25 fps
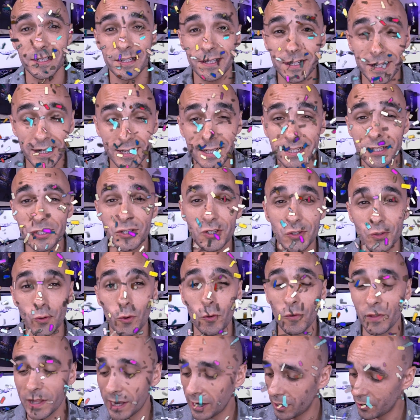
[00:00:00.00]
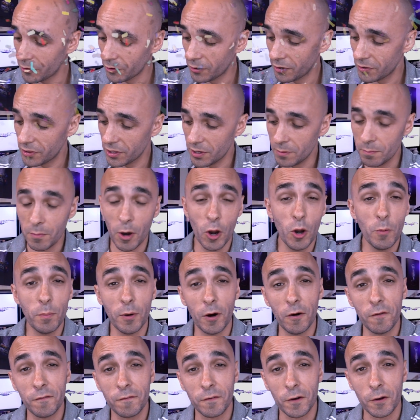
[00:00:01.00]
and you can install that on either your
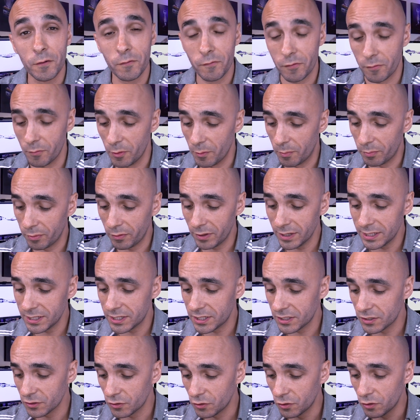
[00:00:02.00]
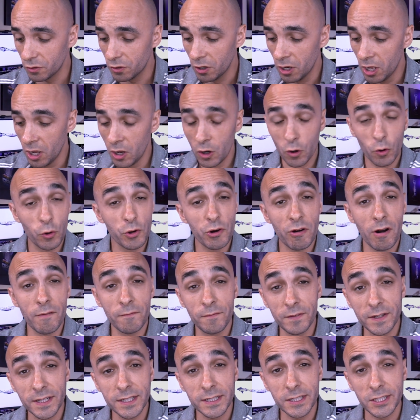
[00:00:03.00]
mobile phone from the Play Store or your
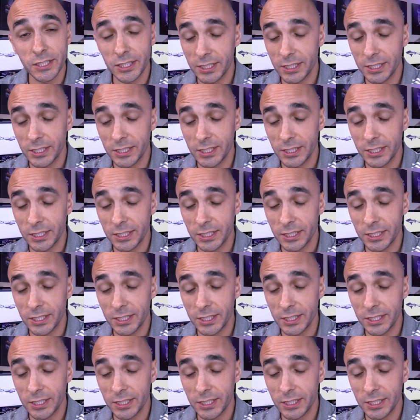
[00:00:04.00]
NVIDIA